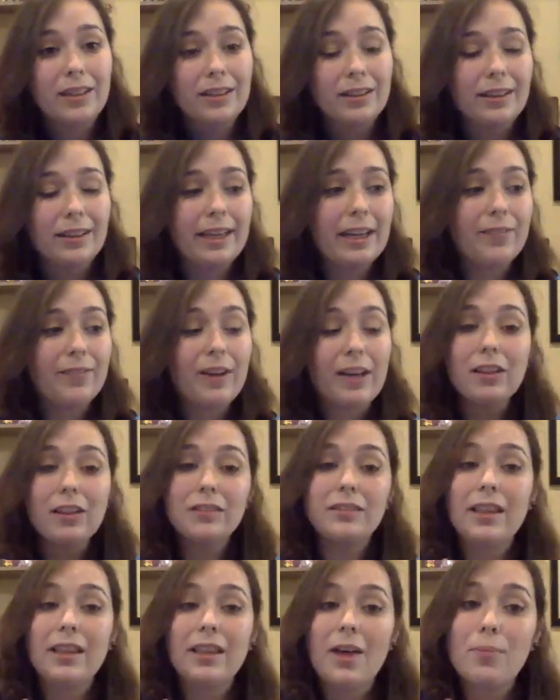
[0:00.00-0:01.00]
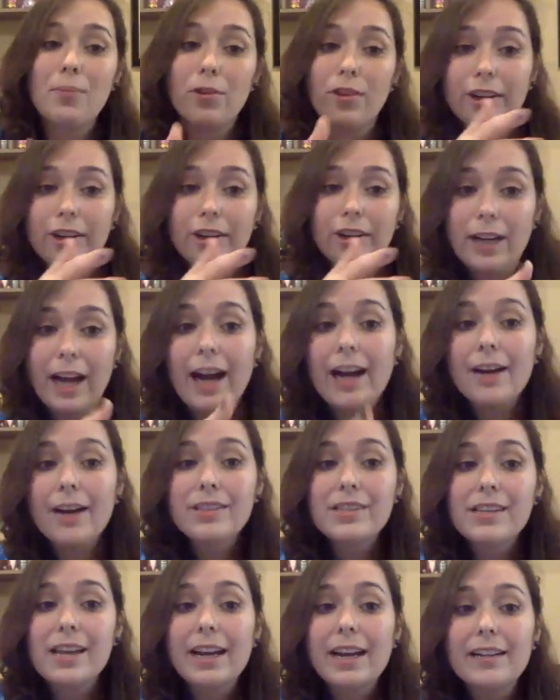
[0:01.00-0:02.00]
Like if I looked at that board, what I
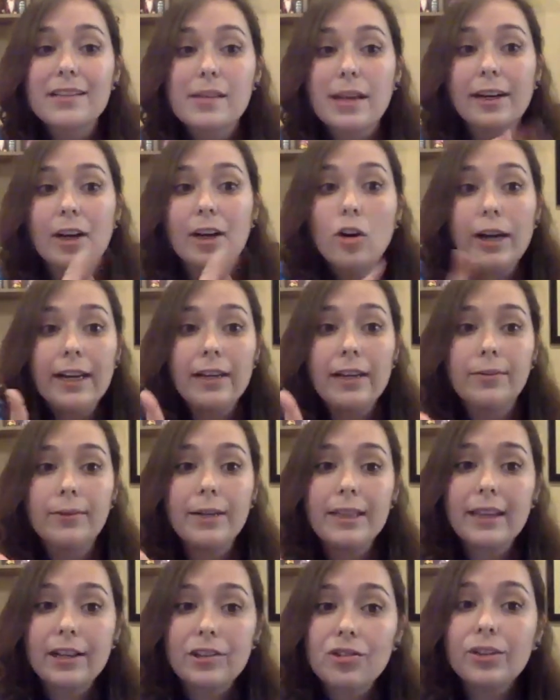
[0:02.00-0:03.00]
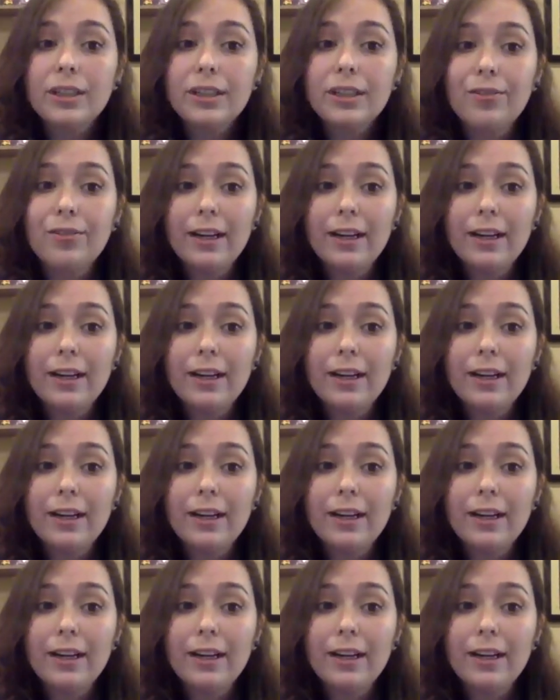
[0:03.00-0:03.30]
would say is like, okay, wait, that's really